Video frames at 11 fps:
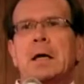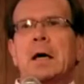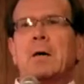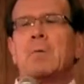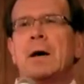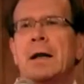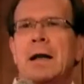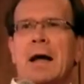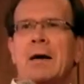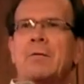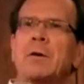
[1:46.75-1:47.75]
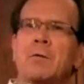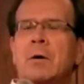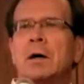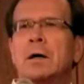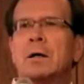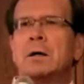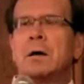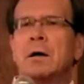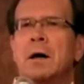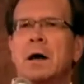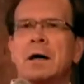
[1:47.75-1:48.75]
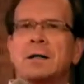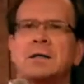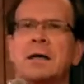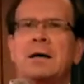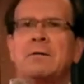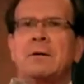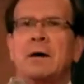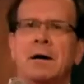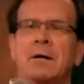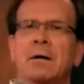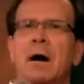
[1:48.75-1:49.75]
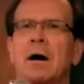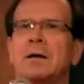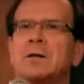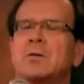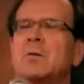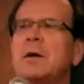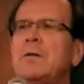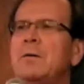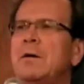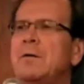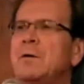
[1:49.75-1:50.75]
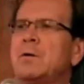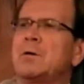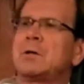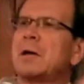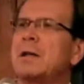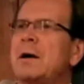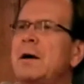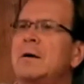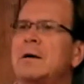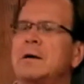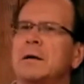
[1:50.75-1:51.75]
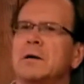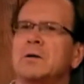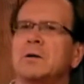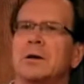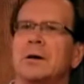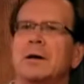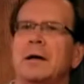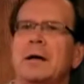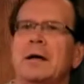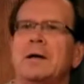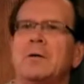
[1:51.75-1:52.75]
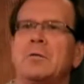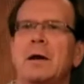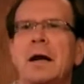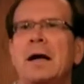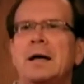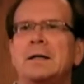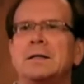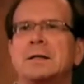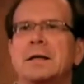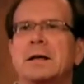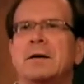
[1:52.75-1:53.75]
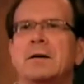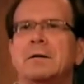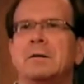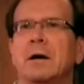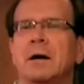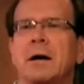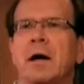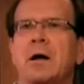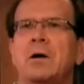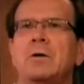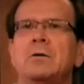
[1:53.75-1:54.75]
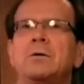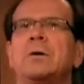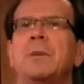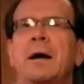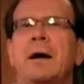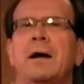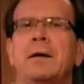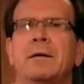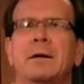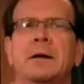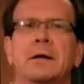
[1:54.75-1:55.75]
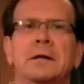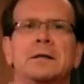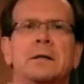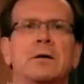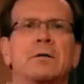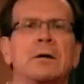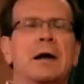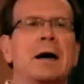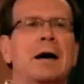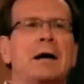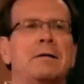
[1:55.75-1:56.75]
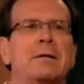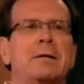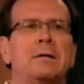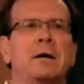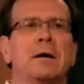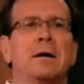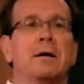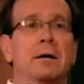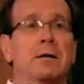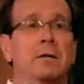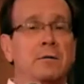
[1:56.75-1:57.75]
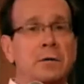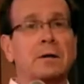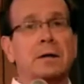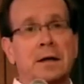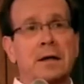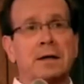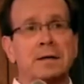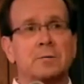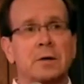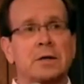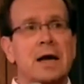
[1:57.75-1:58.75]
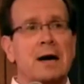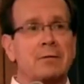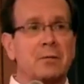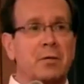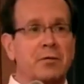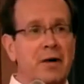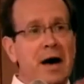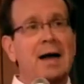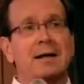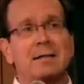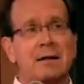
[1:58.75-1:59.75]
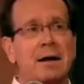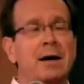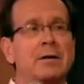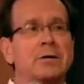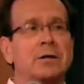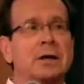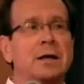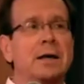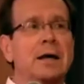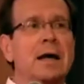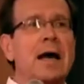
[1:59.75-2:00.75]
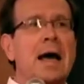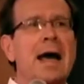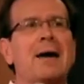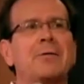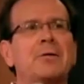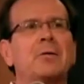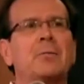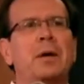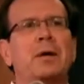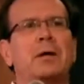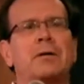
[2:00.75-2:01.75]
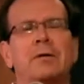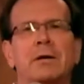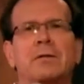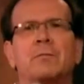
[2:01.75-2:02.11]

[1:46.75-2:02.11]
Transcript: When everyone on the hottest day on August 25th turns on their air conditioner, it creates a huge demand so that the utilities, which have to provide the energy, have to build those